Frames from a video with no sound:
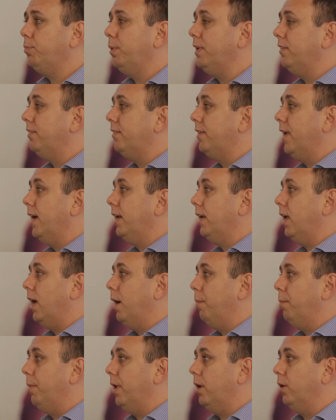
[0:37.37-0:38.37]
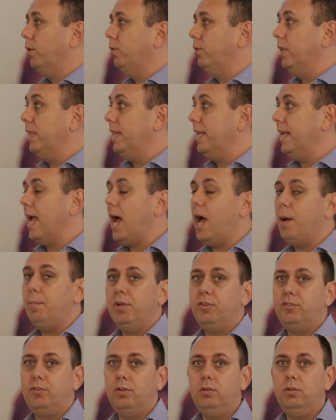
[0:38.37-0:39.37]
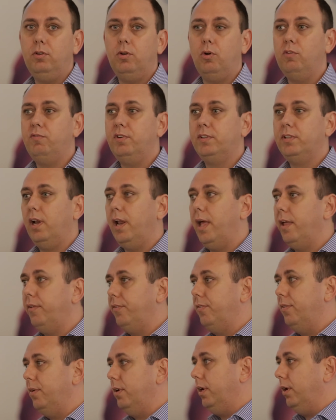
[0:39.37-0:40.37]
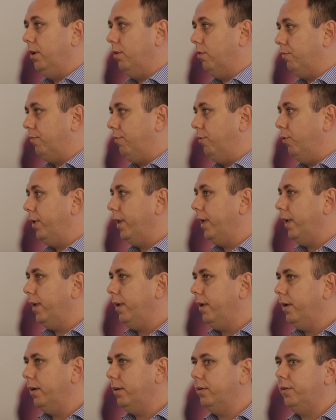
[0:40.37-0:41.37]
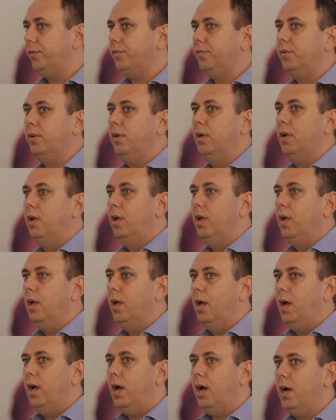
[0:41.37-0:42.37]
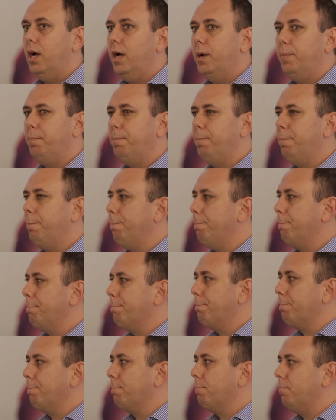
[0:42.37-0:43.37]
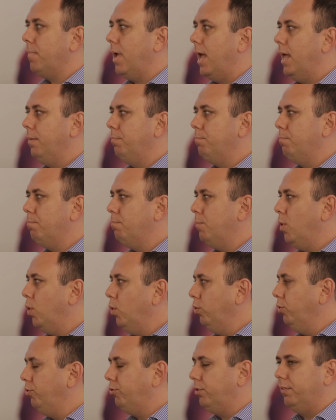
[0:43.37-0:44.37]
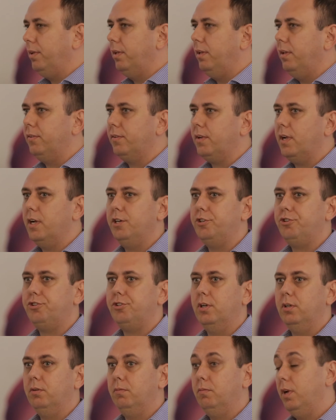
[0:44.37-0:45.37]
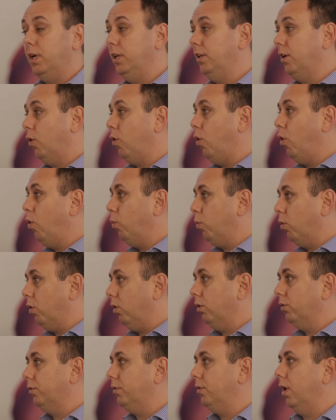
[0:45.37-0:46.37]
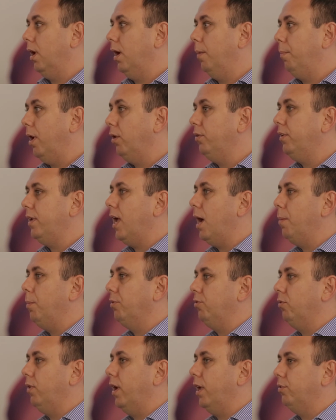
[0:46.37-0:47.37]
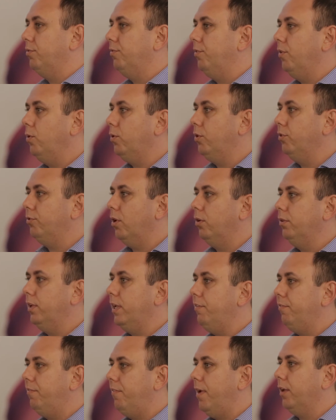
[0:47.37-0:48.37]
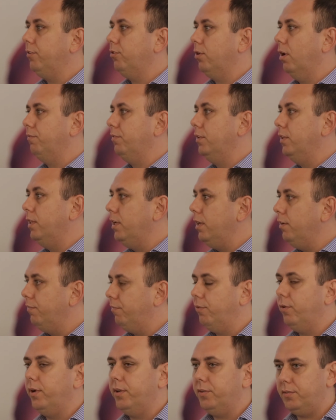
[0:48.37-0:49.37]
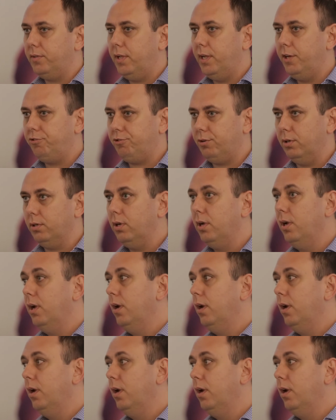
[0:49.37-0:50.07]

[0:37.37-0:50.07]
been said about the Amazon over the last 30 or 40 years. And most of the discussion in the whole world about the Amazon has focused on the effects of deforestation,